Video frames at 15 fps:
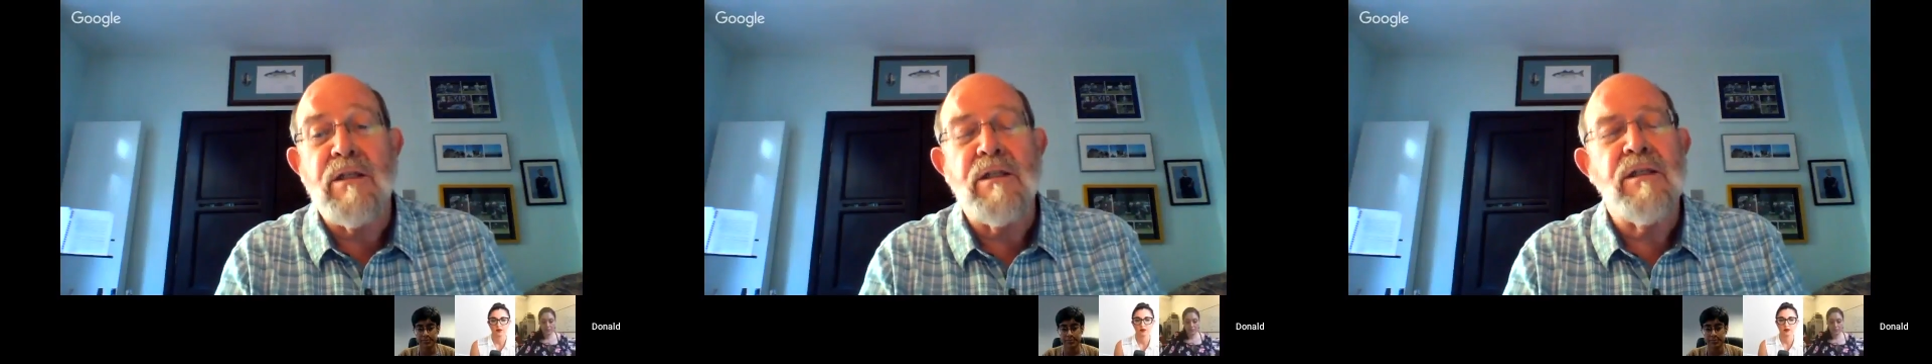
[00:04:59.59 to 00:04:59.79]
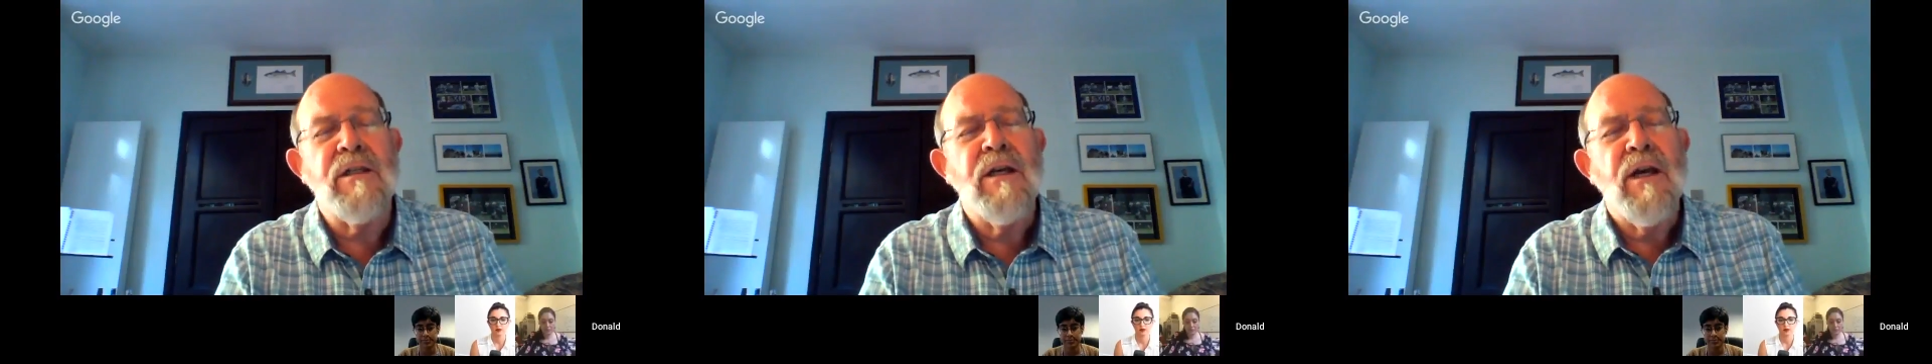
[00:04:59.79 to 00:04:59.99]

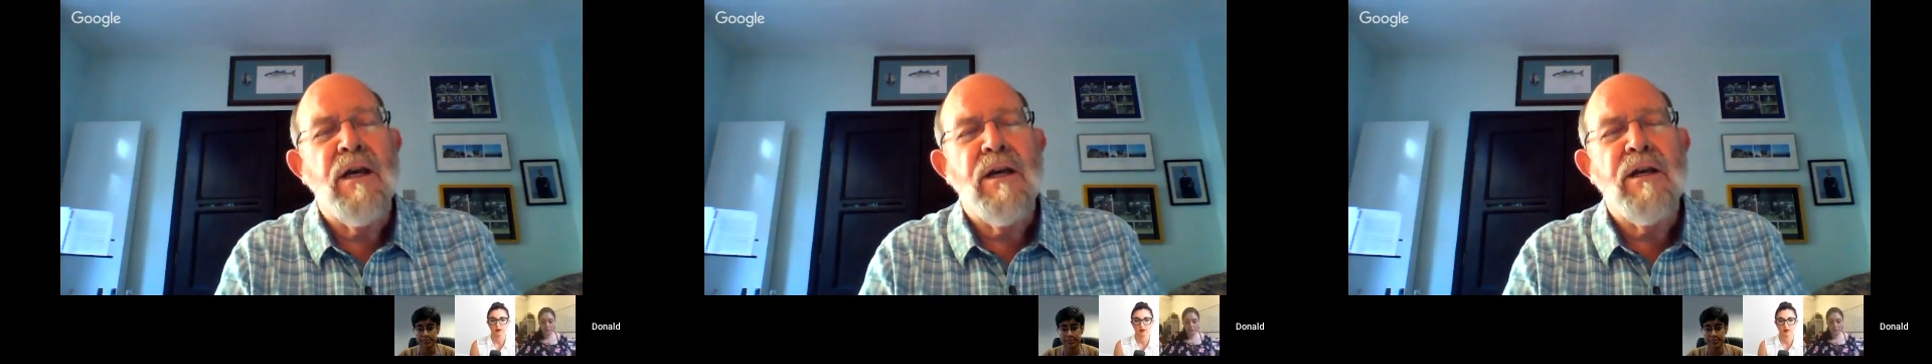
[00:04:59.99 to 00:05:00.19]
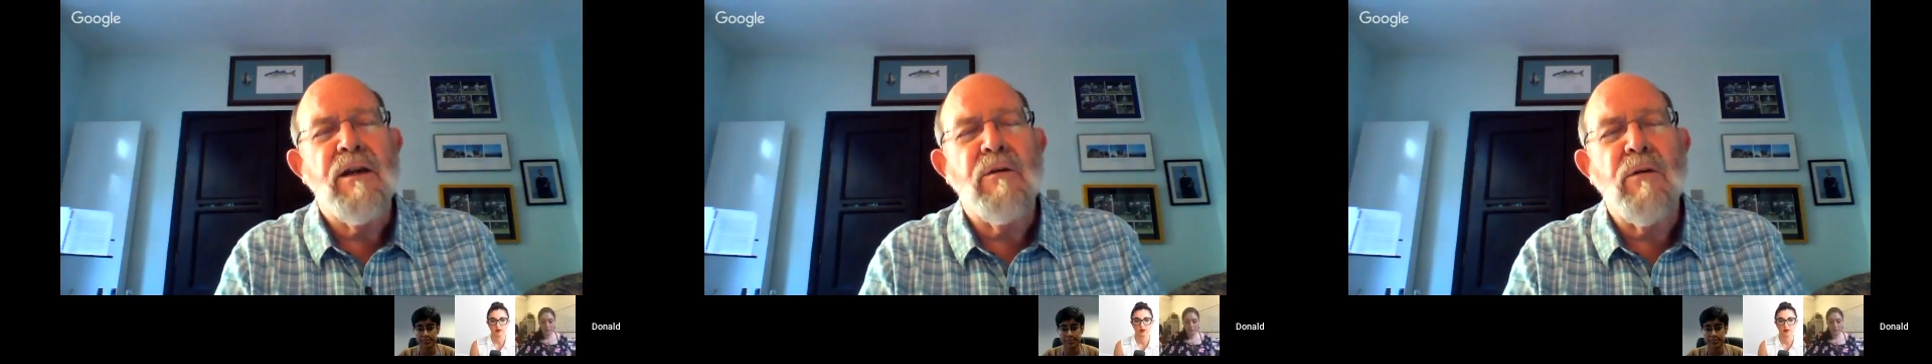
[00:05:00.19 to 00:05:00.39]
And,
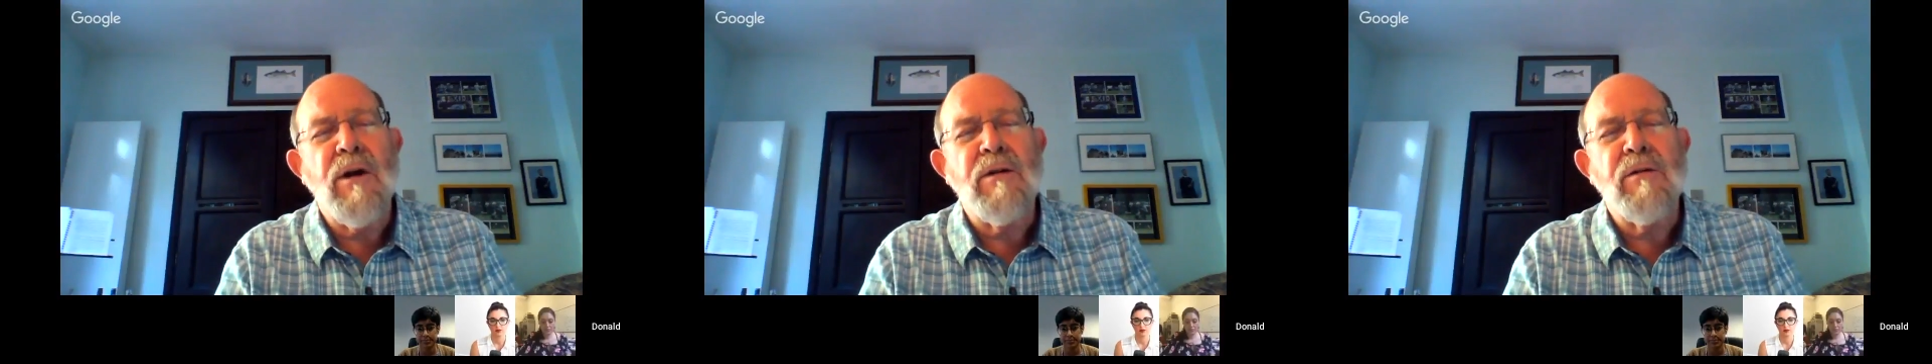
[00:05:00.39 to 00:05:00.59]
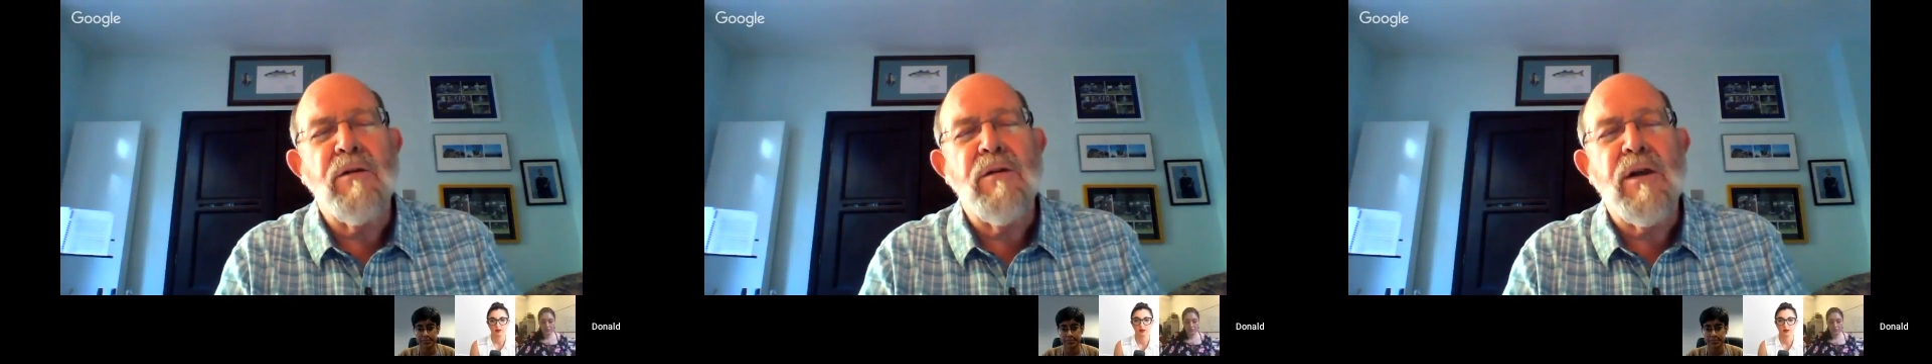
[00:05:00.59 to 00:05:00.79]
one
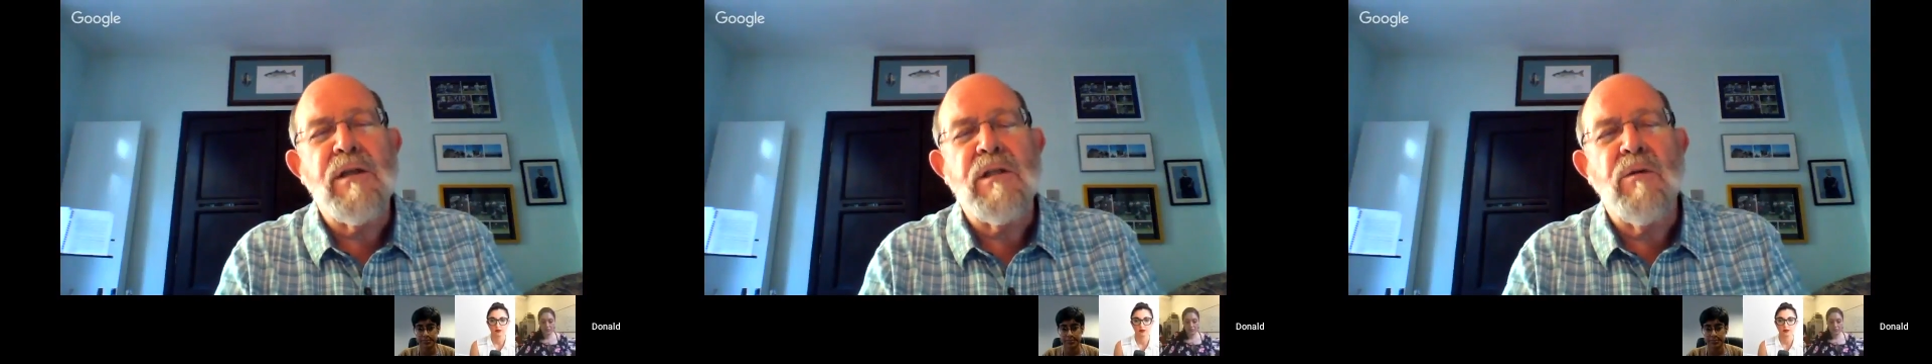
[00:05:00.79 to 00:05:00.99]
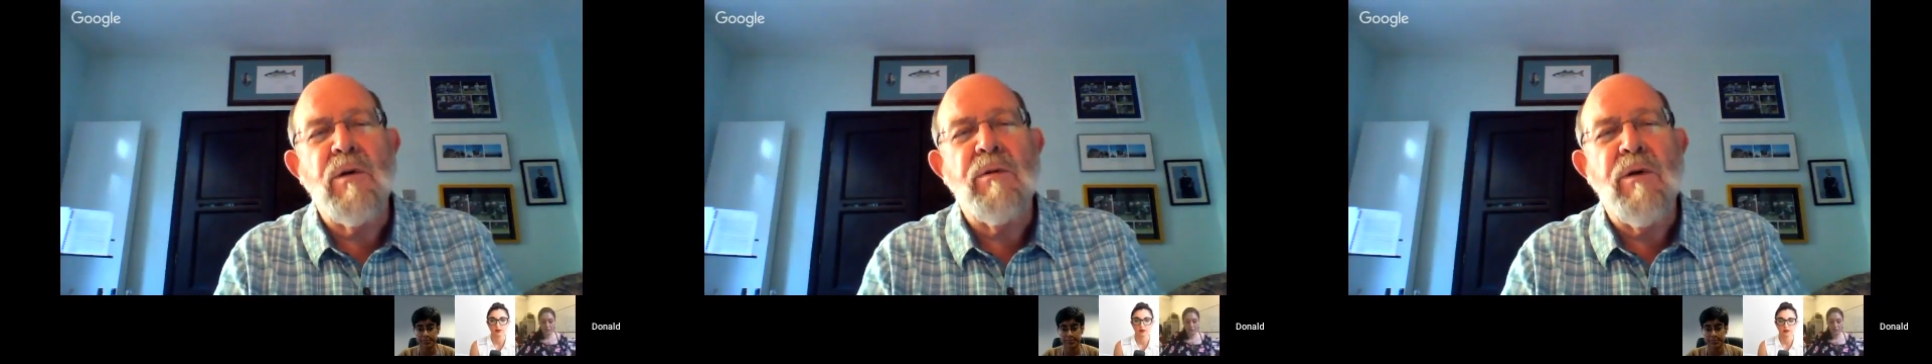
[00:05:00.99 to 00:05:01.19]
of the things
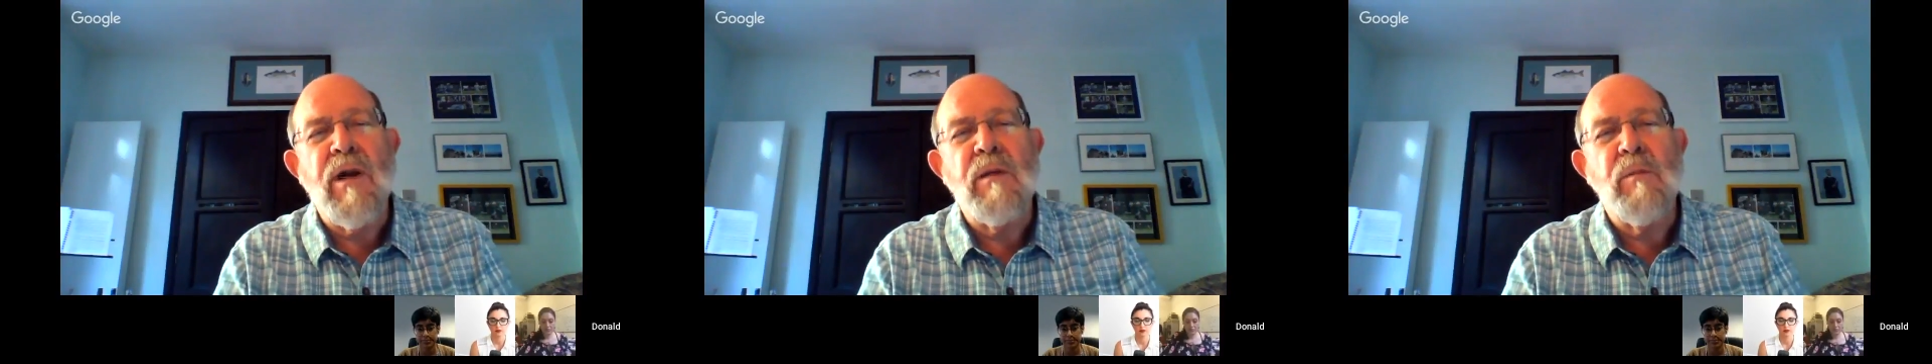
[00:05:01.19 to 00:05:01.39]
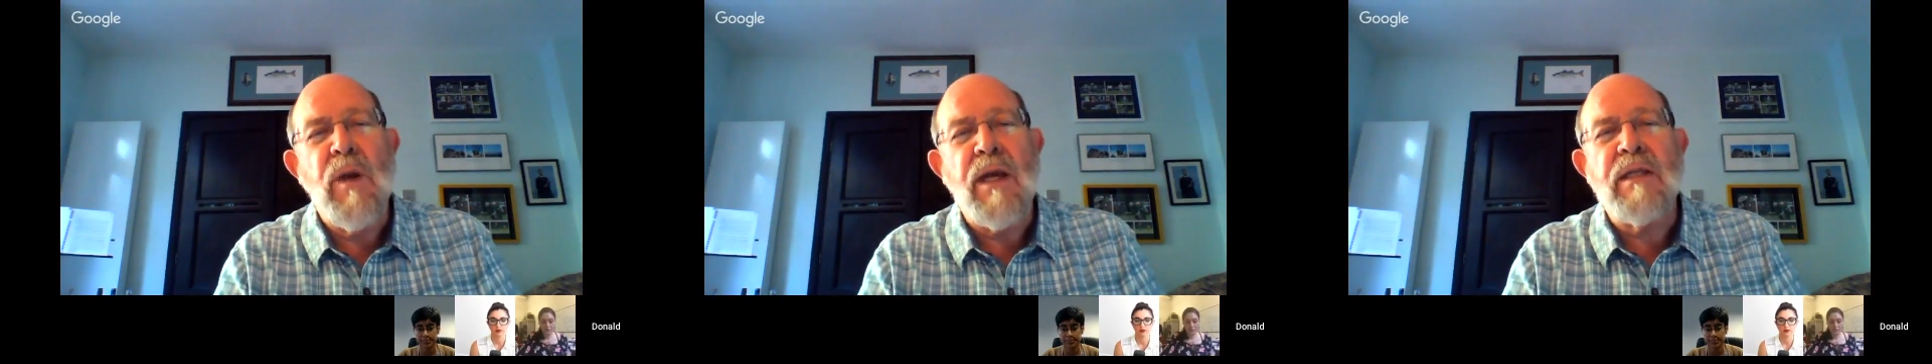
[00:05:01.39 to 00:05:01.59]
that we really
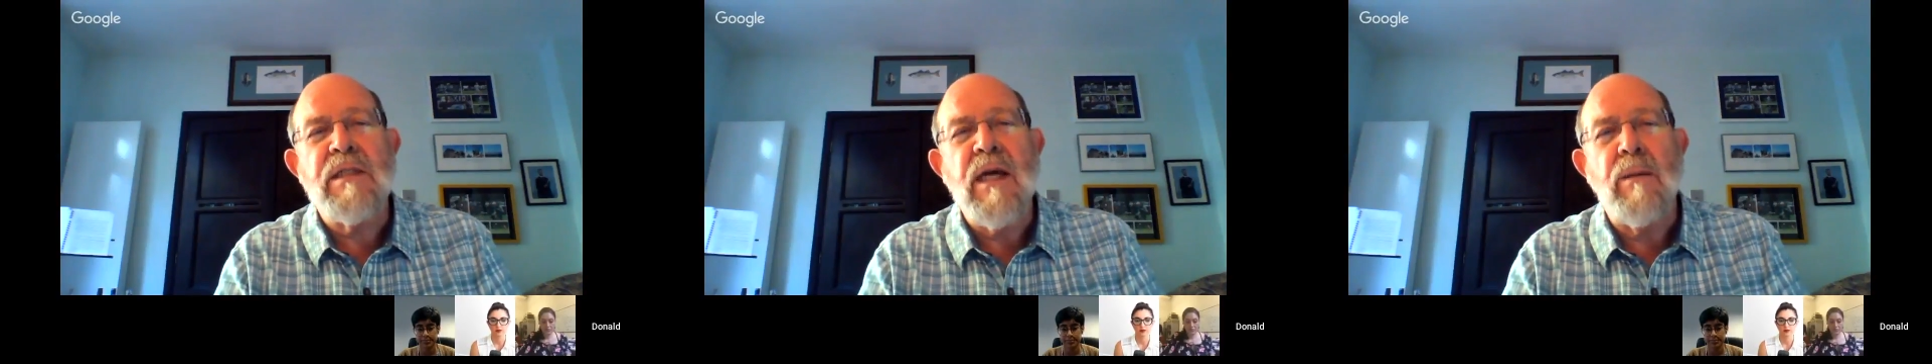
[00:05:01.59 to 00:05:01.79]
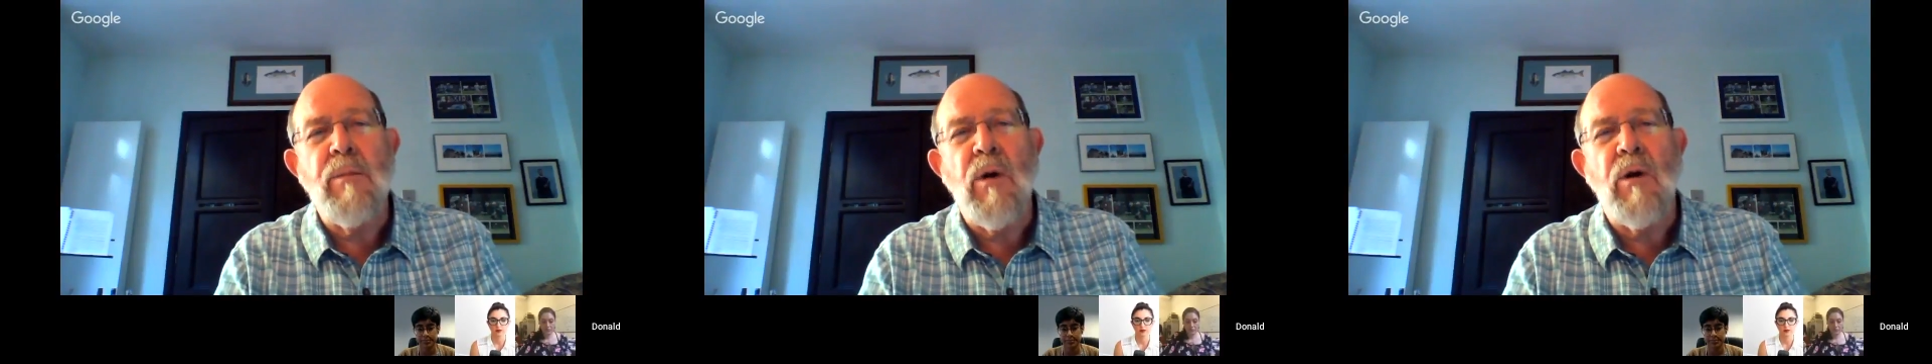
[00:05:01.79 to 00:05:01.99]
picked
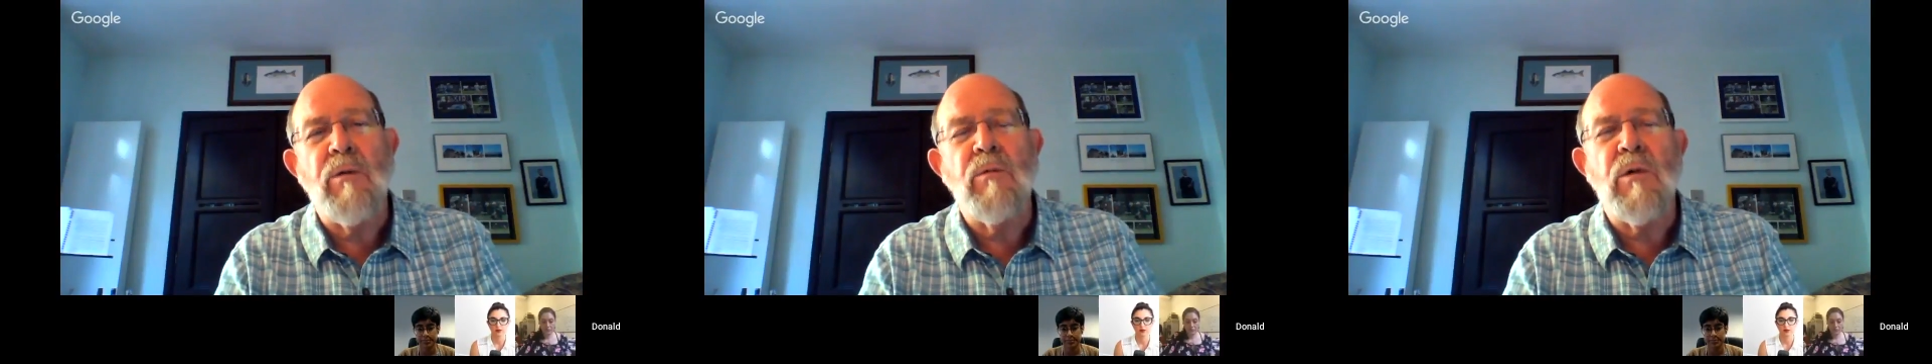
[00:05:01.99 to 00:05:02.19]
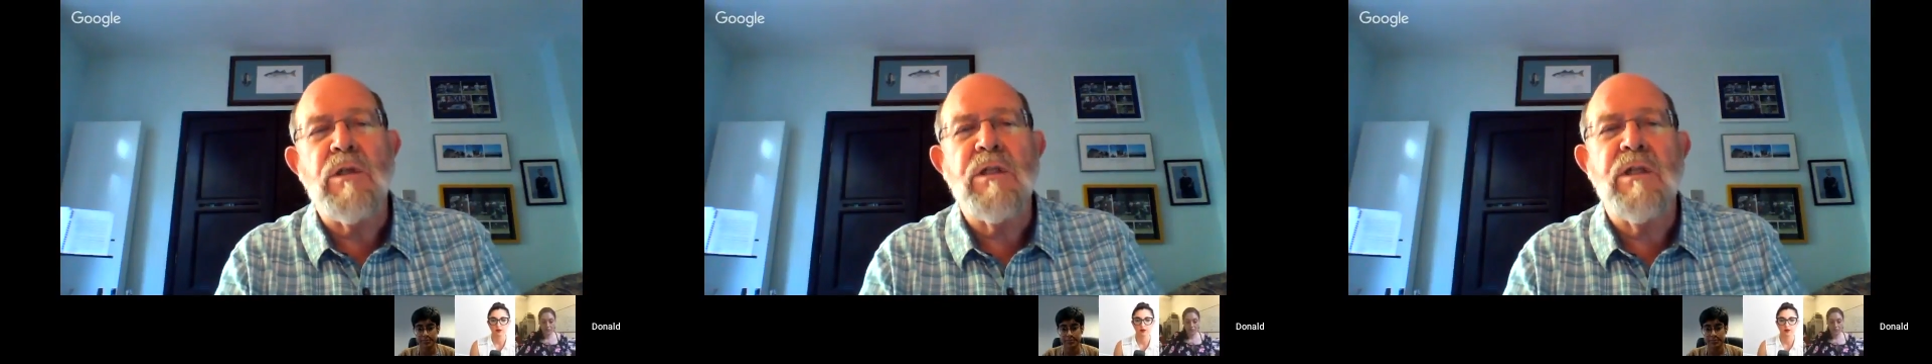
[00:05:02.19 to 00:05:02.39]
up on was